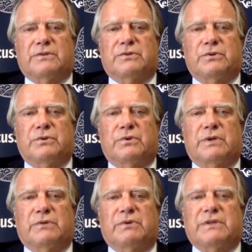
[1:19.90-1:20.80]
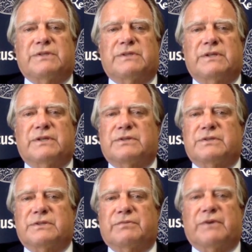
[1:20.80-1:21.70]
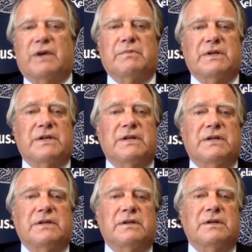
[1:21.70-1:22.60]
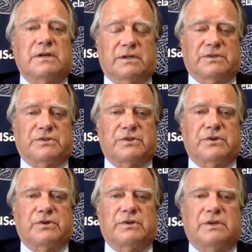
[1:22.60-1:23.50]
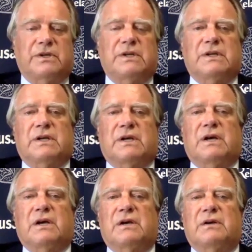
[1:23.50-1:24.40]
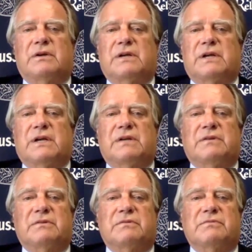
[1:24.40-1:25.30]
to address issues of common need, concern, and